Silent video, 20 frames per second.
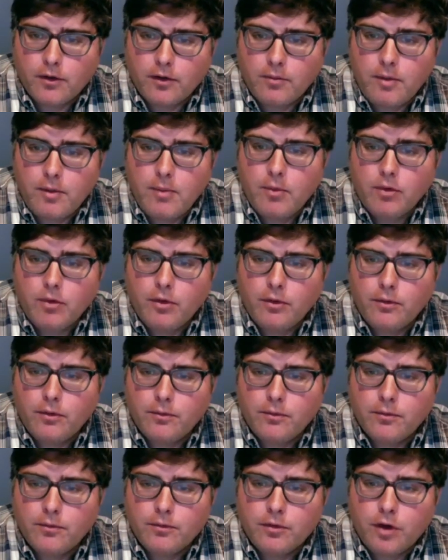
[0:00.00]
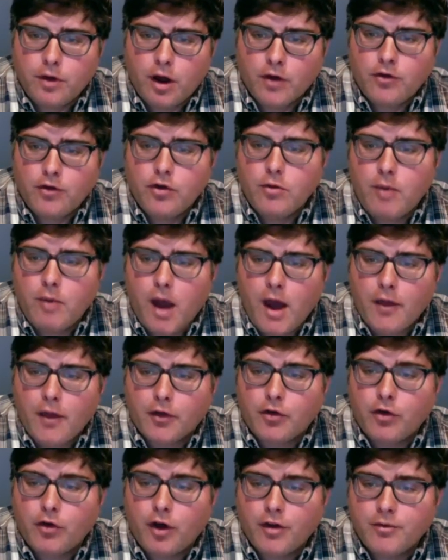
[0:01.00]
Did people talk to you about
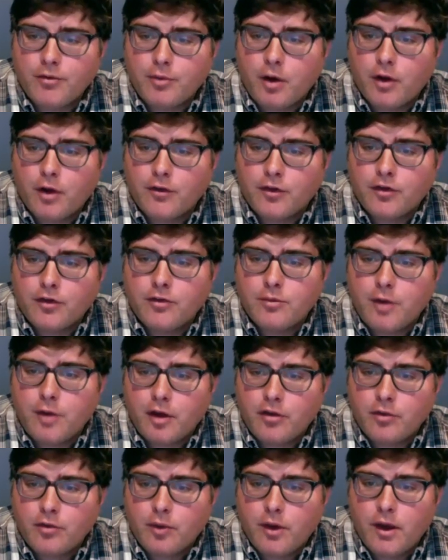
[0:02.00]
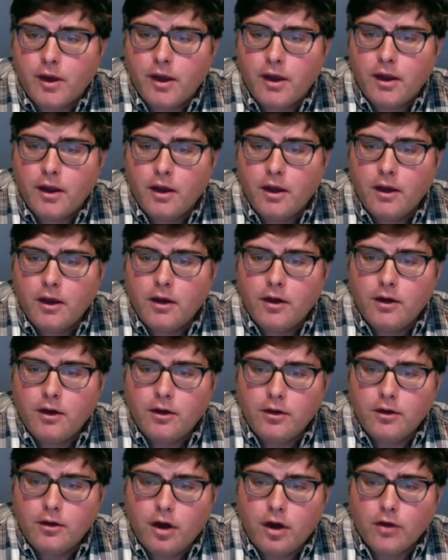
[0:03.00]
how the Cross Bronx Expressway
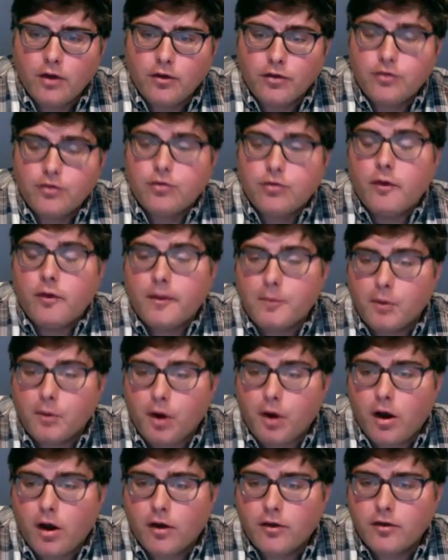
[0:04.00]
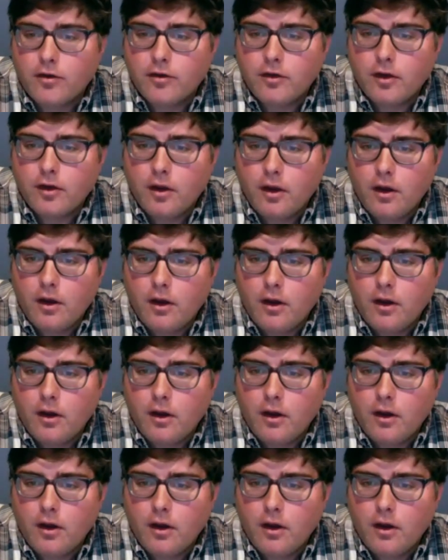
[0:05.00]
uh, destroyed the Bronx?